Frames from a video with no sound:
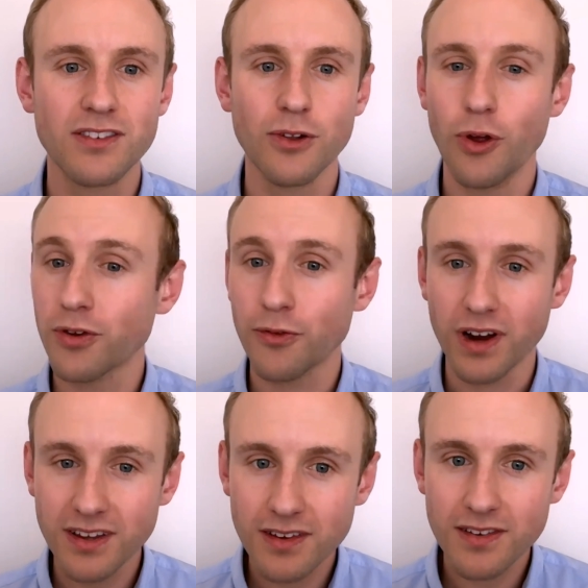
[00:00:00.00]
a lot of
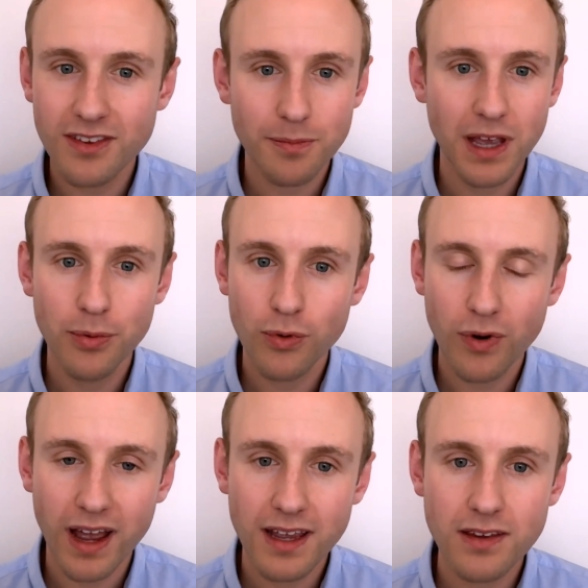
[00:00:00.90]
reasons that people
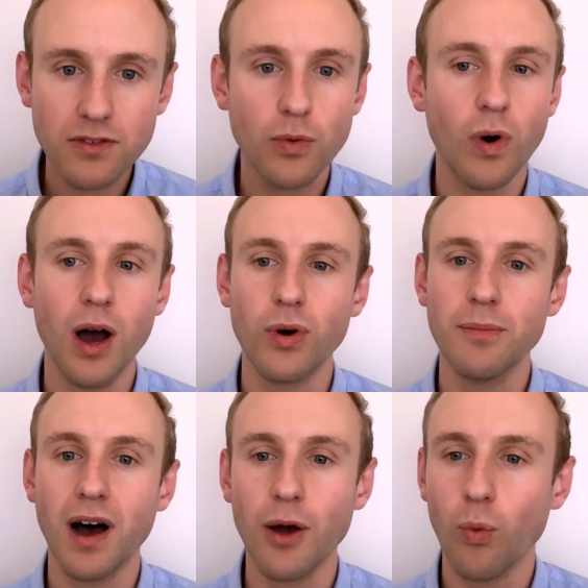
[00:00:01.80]
raise for why we
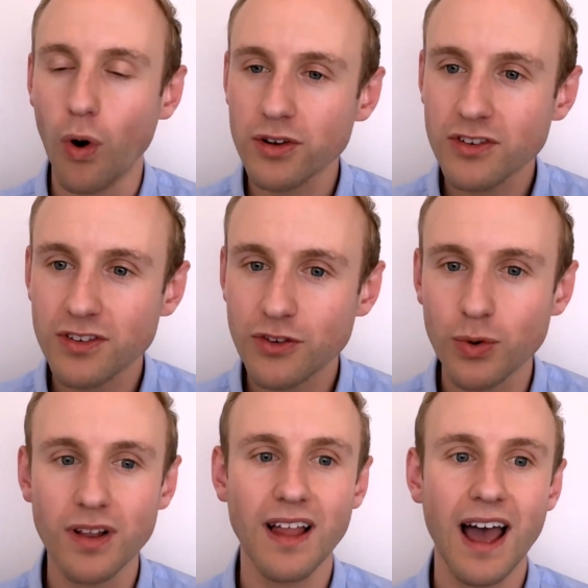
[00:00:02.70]
might want to
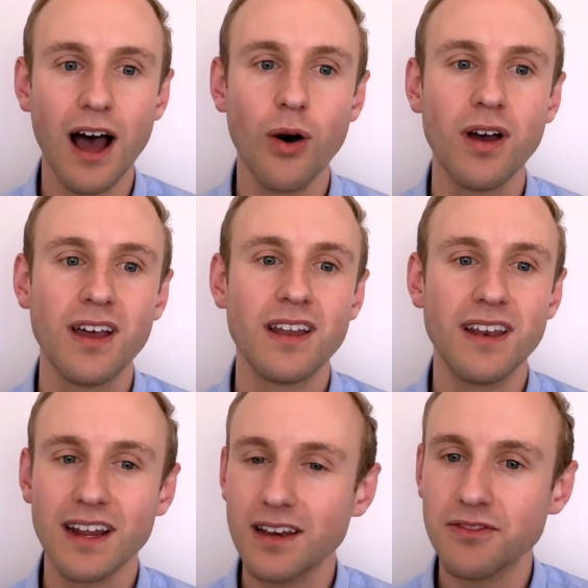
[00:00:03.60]
allow
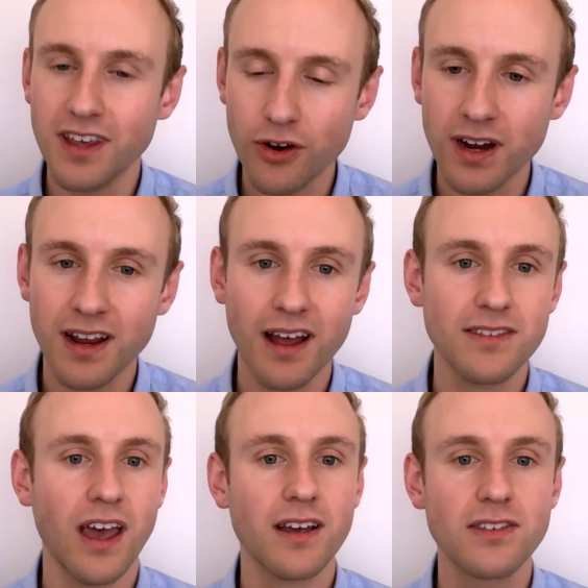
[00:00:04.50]
negative gearing in our
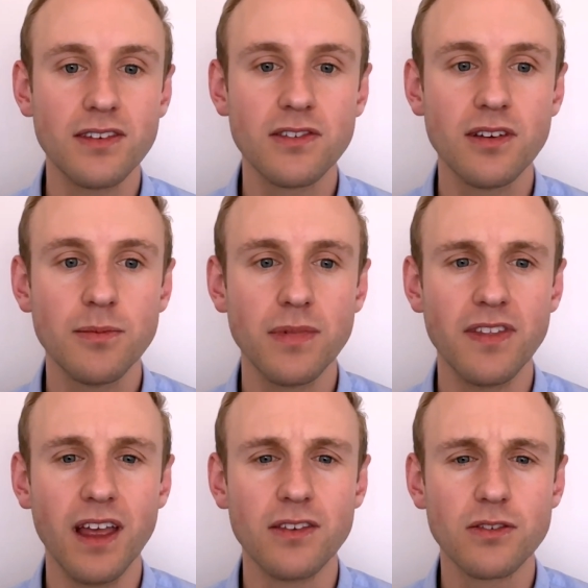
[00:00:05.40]
tax system. And
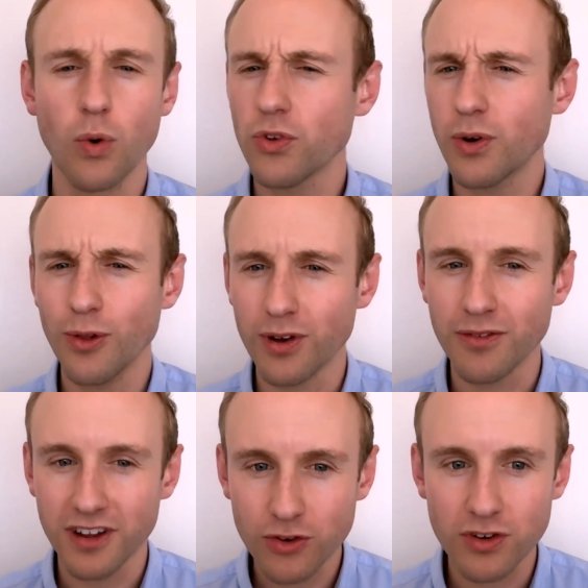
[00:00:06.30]
there's also a lot of
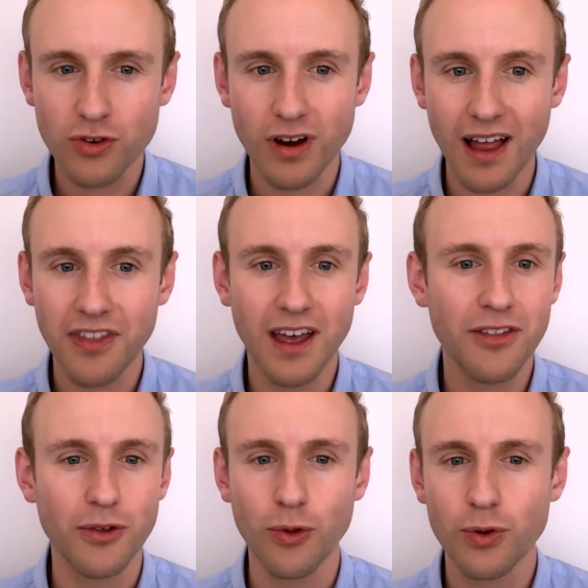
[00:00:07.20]
literature out there
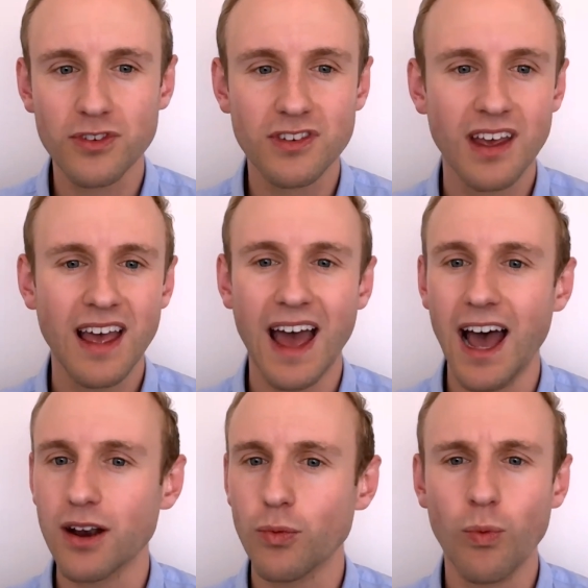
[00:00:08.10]
that looks
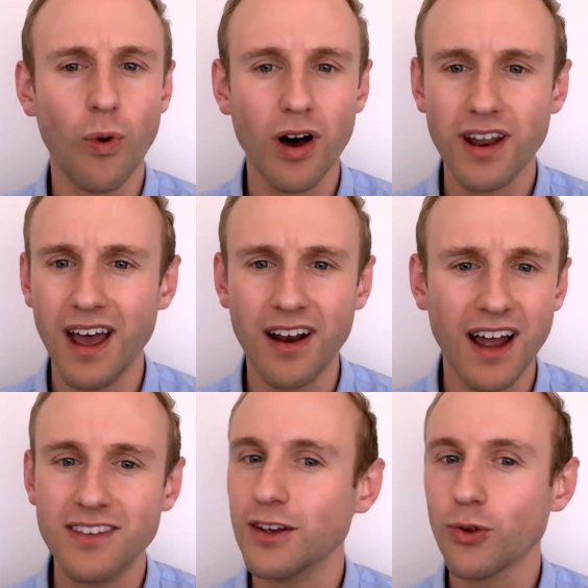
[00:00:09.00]
at what an
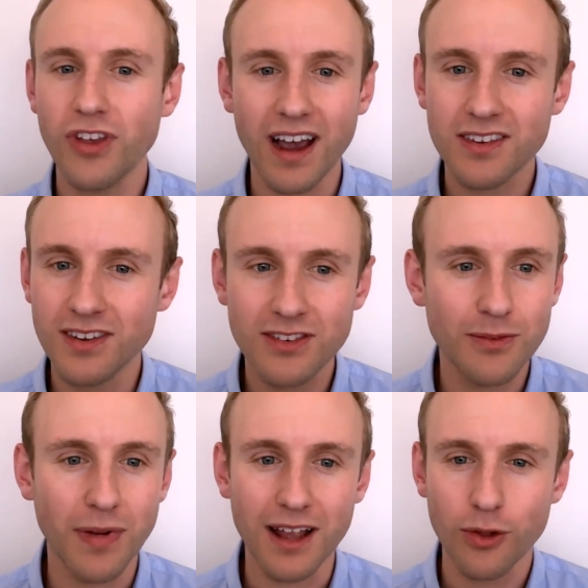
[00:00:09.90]
ideal tax system
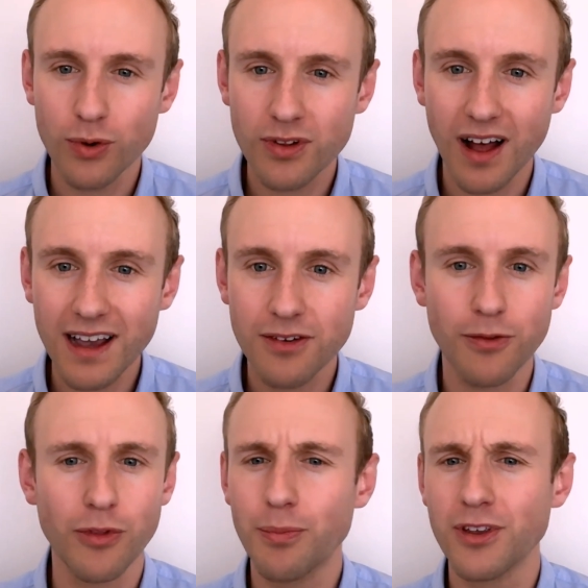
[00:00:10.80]
might look like from
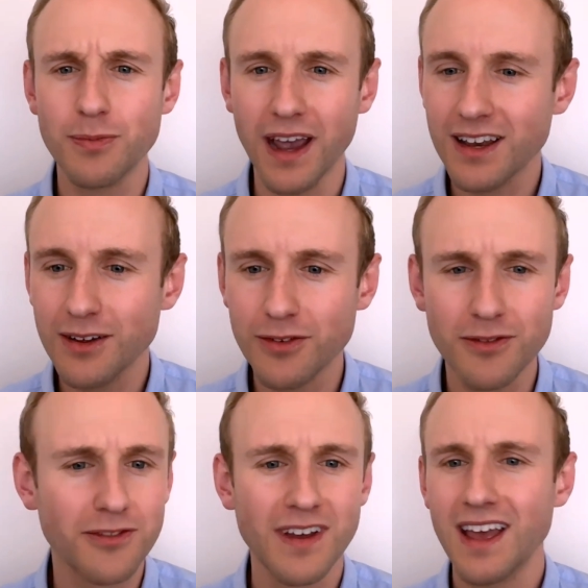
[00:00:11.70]
the perspective of
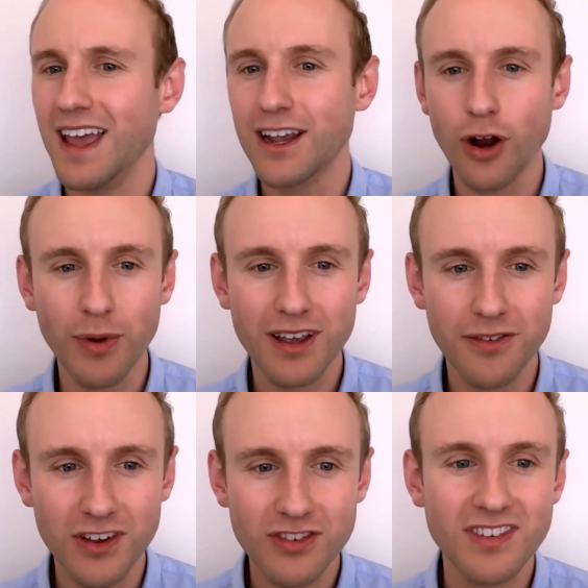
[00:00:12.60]
economic
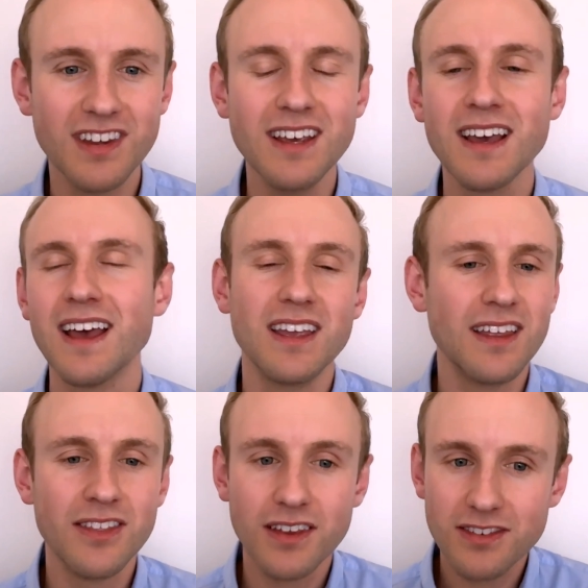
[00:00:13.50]
efficiency.
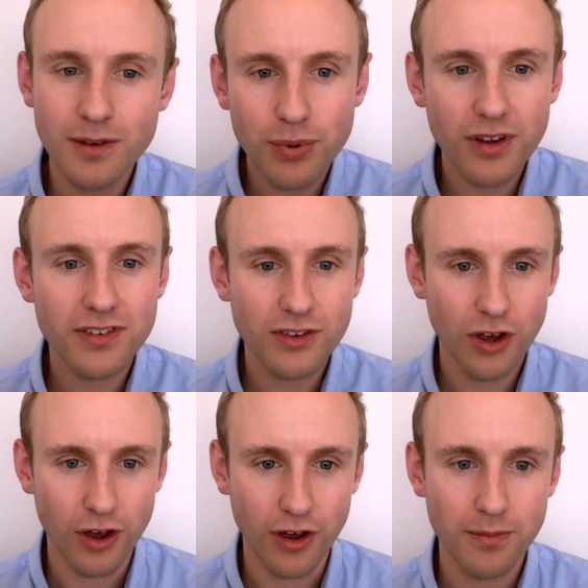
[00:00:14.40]
In the simplest
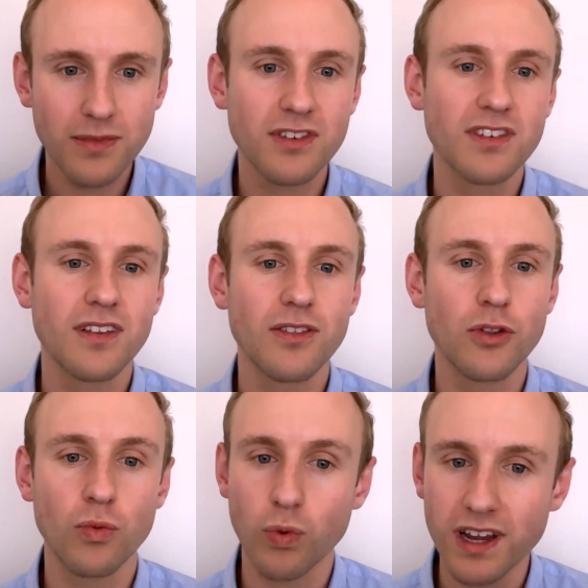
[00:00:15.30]
terms,
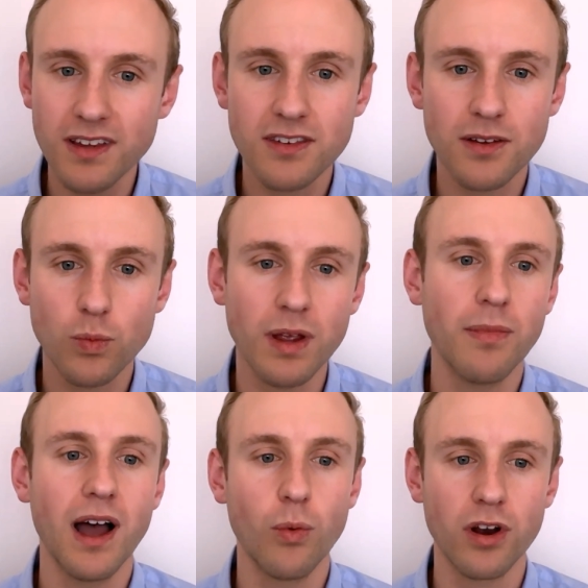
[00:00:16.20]
the reason we
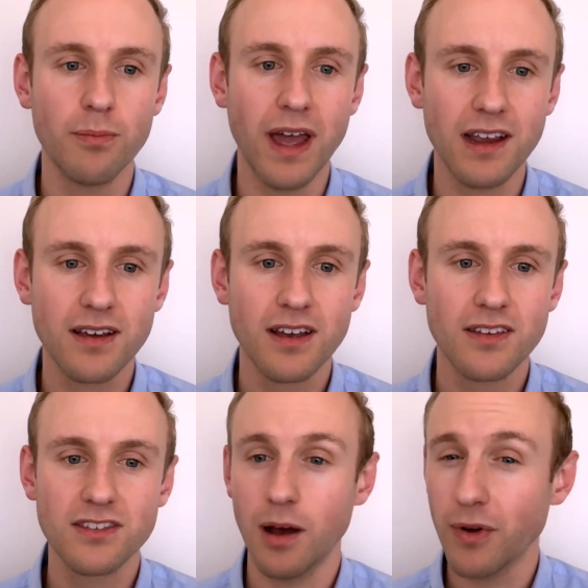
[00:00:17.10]
might want to make
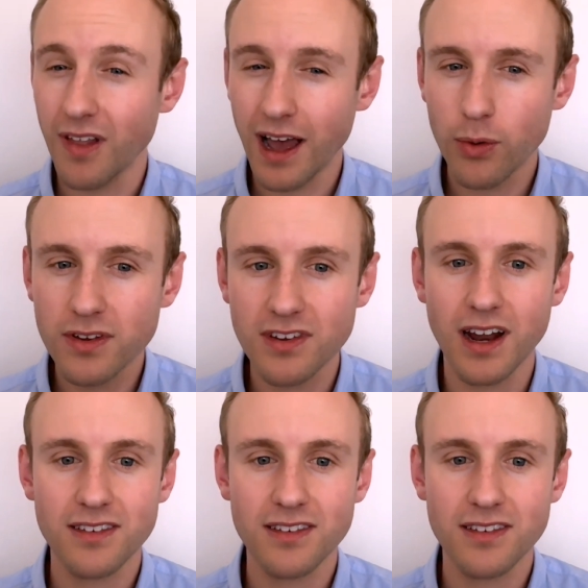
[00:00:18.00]
some allowance in our